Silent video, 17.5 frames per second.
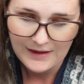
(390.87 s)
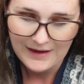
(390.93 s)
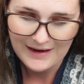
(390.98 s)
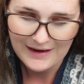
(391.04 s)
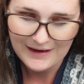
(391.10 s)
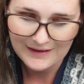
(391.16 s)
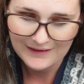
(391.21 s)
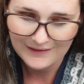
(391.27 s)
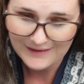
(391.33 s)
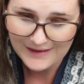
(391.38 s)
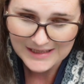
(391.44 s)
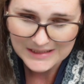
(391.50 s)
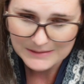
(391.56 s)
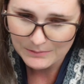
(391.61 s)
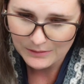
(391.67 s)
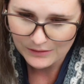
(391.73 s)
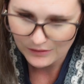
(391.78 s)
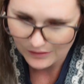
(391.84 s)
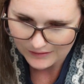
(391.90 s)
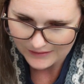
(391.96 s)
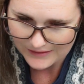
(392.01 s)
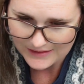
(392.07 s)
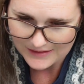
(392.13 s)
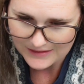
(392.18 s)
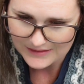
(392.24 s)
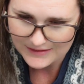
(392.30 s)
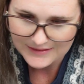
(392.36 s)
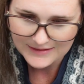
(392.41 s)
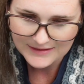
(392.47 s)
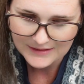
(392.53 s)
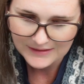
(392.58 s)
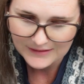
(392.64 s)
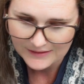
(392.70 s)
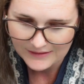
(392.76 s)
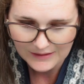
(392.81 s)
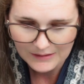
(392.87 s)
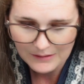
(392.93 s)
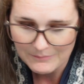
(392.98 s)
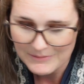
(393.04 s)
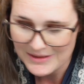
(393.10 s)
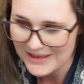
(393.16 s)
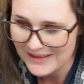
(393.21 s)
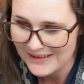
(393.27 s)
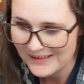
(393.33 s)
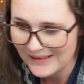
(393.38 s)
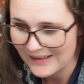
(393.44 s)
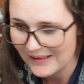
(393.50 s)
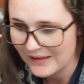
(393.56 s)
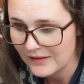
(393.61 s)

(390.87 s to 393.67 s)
And last but not least, I mean,